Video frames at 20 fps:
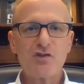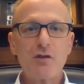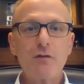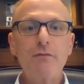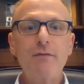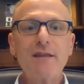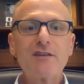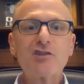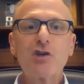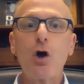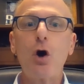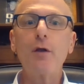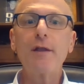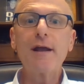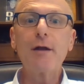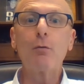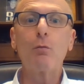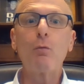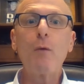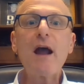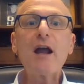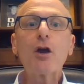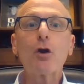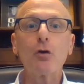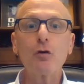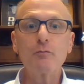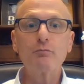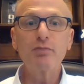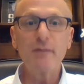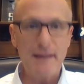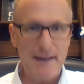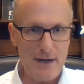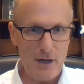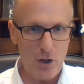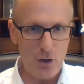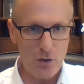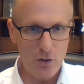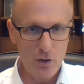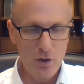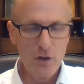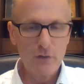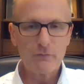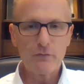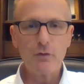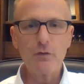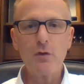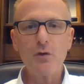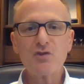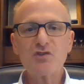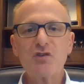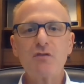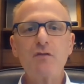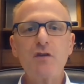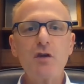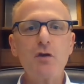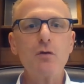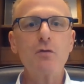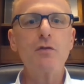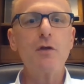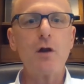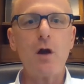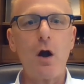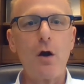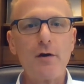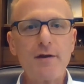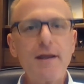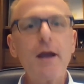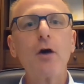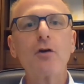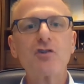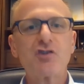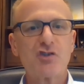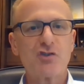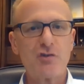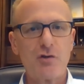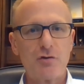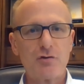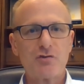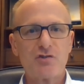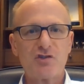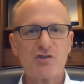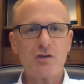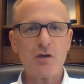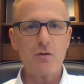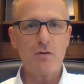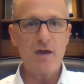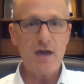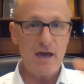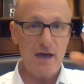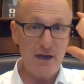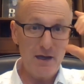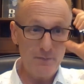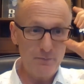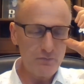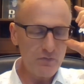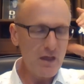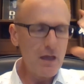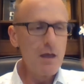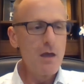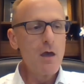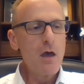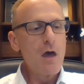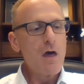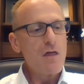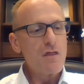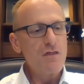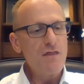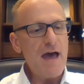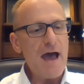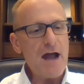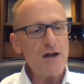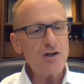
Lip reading: That's called a record player for those of you that are youngsters, okay? That